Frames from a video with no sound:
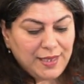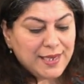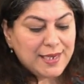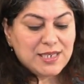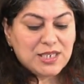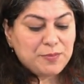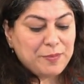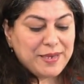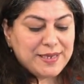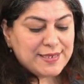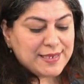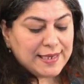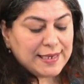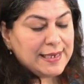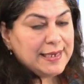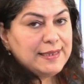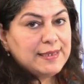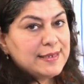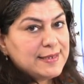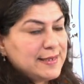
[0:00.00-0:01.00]
It's
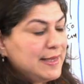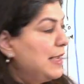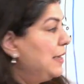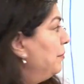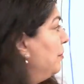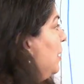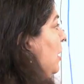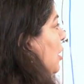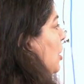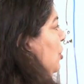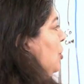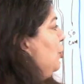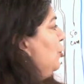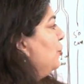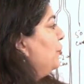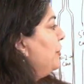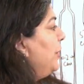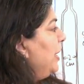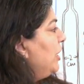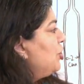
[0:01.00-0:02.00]
basically the same.
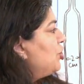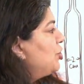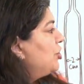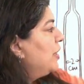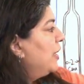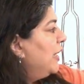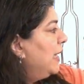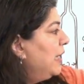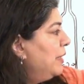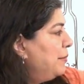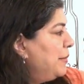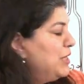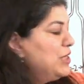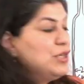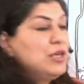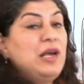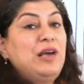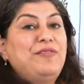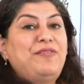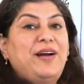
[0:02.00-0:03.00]
You reach the
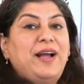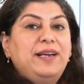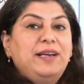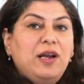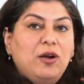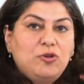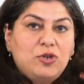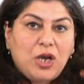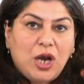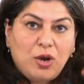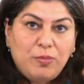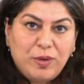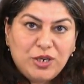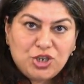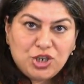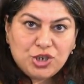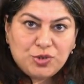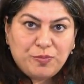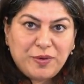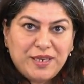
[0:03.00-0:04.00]
element, find out how
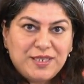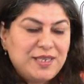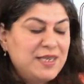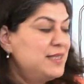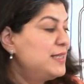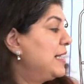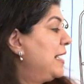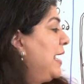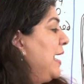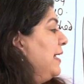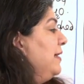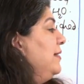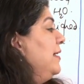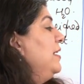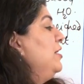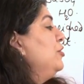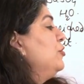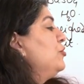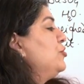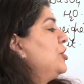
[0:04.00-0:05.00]
much is present and
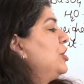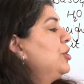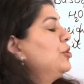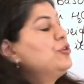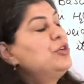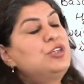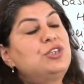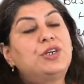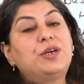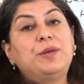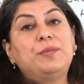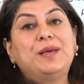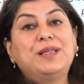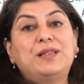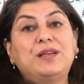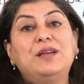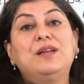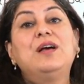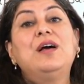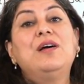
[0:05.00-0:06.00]
then using unitary
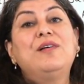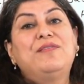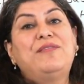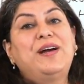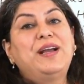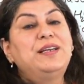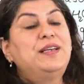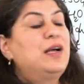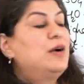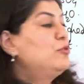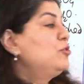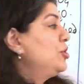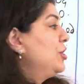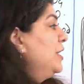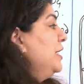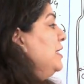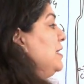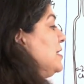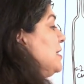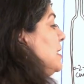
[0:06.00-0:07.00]
method, find out
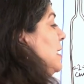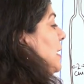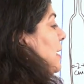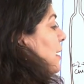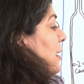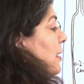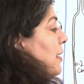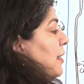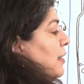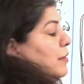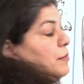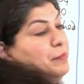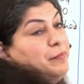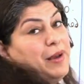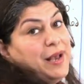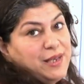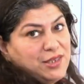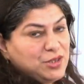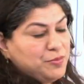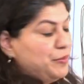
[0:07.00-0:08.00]
its uh,
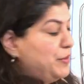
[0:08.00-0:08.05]
mass